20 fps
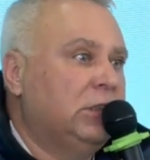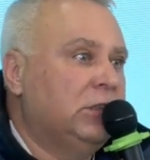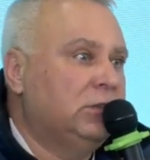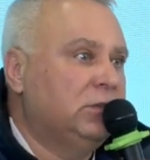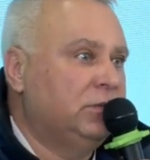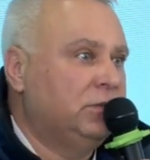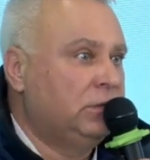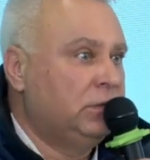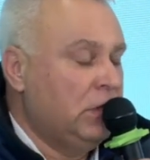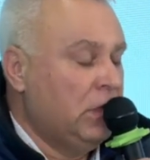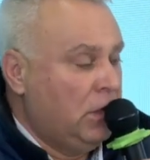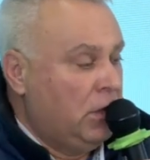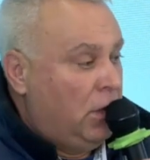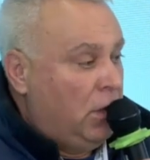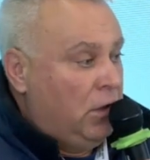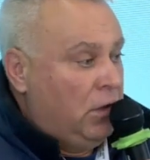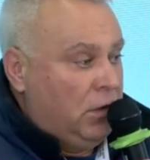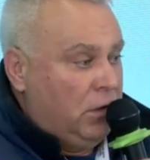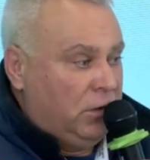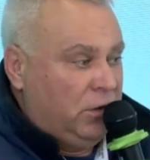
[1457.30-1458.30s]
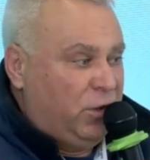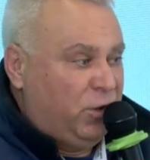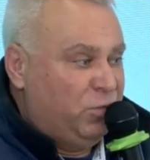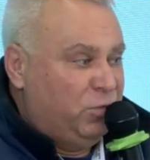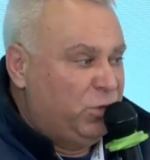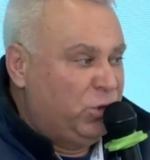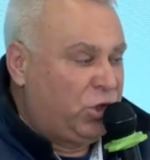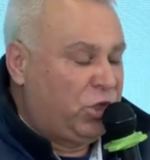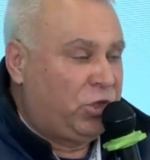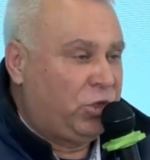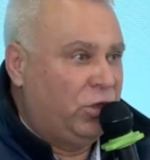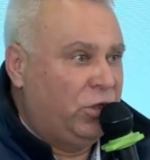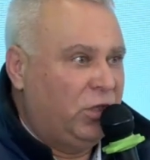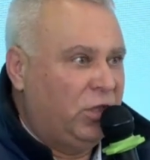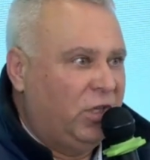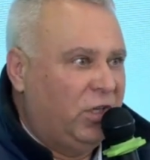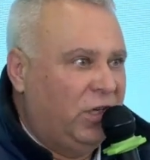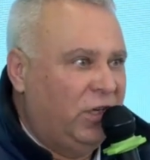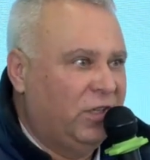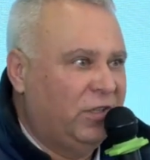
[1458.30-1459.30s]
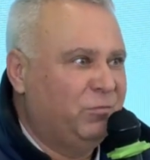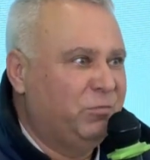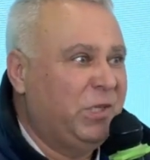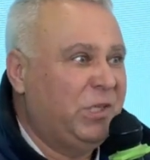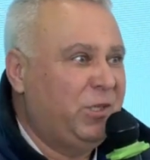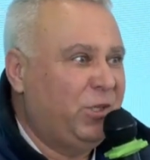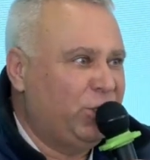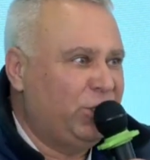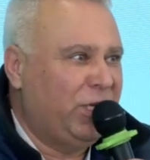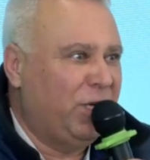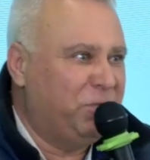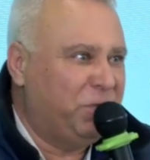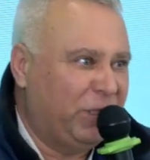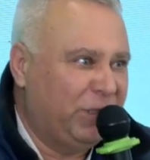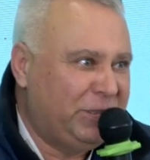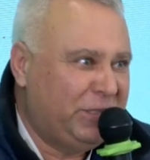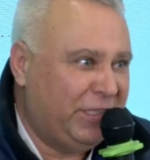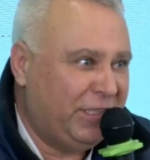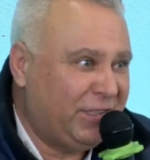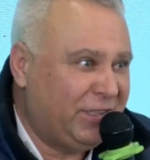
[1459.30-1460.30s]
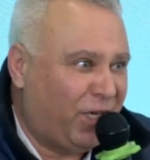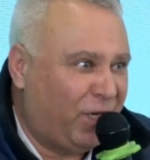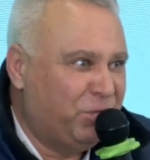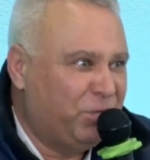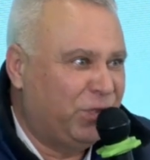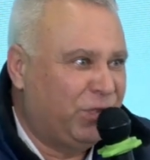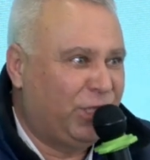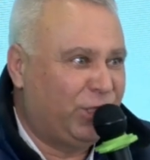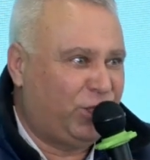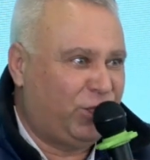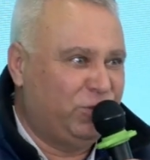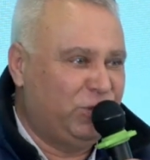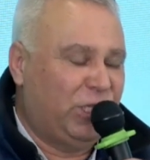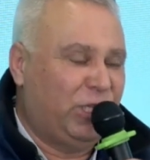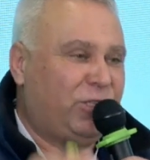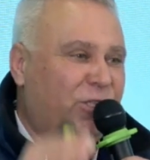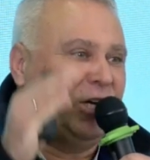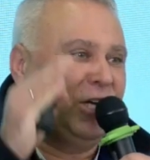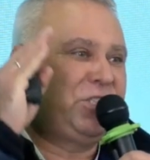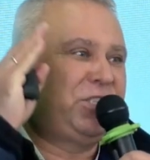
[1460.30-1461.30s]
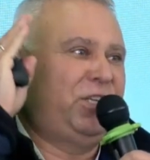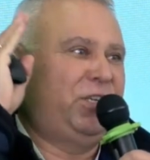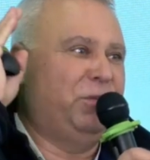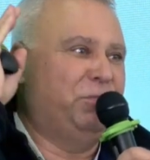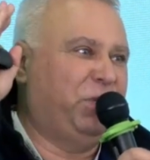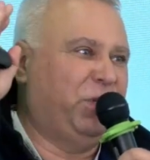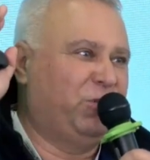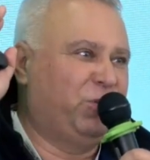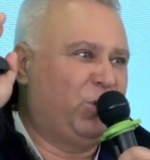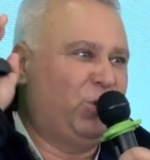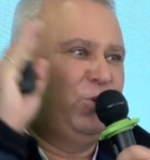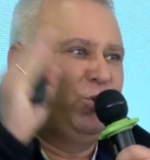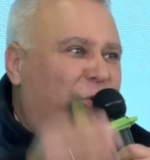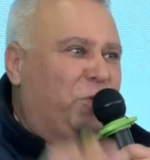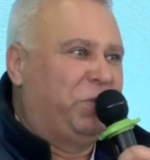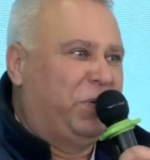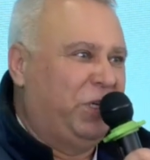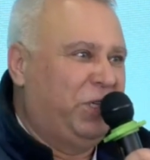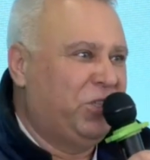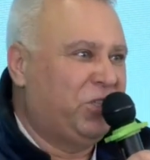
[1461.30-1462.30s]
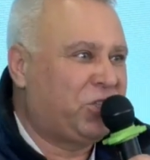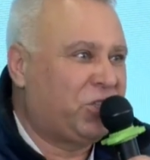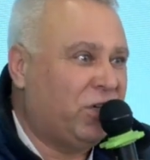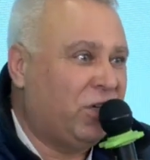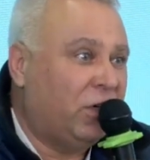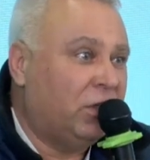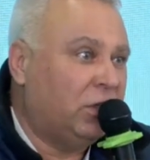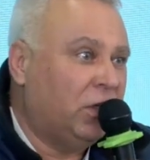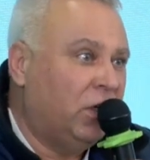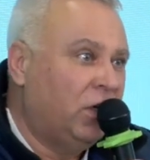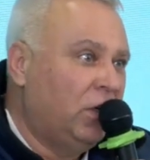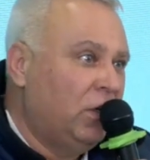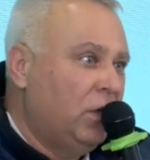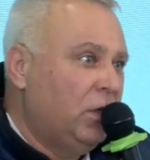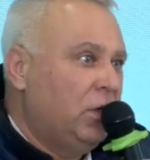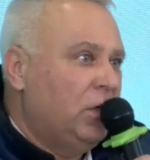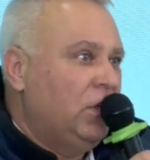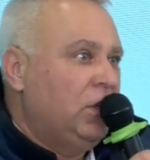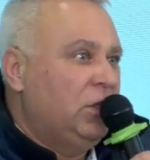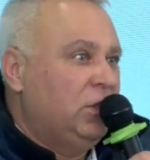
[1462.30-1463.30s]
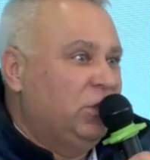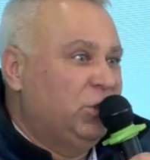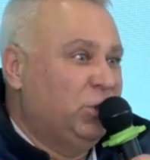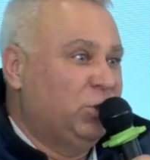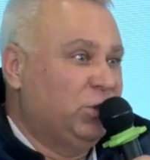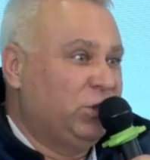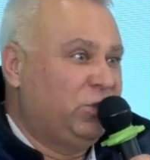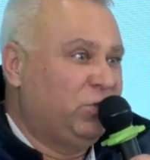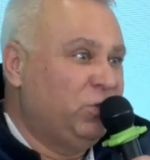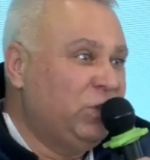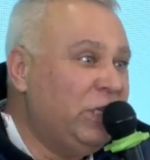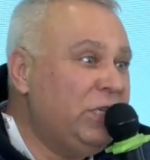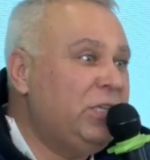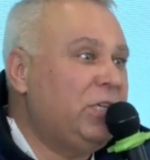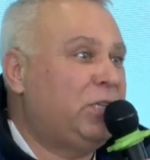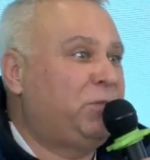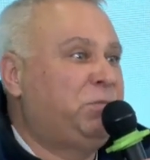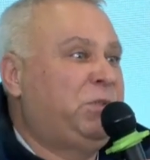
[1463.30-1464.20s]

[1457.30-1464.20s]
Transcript: but we have to treat it anyway. I had one patient, so every 6 months she was coming.